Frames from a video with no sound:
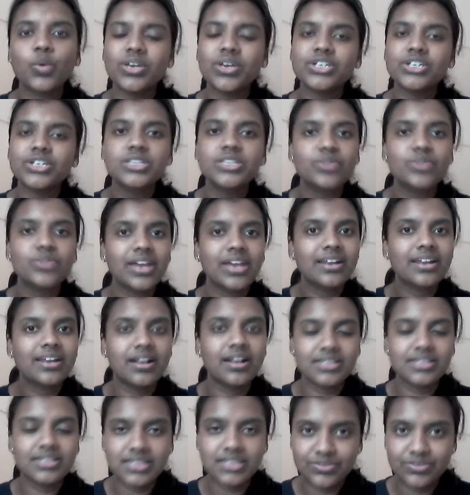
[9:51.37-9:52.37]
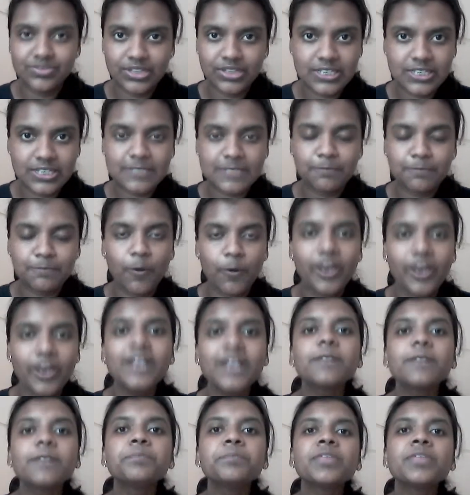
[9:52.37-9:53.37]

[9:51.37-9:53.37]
questions to get answers for this point.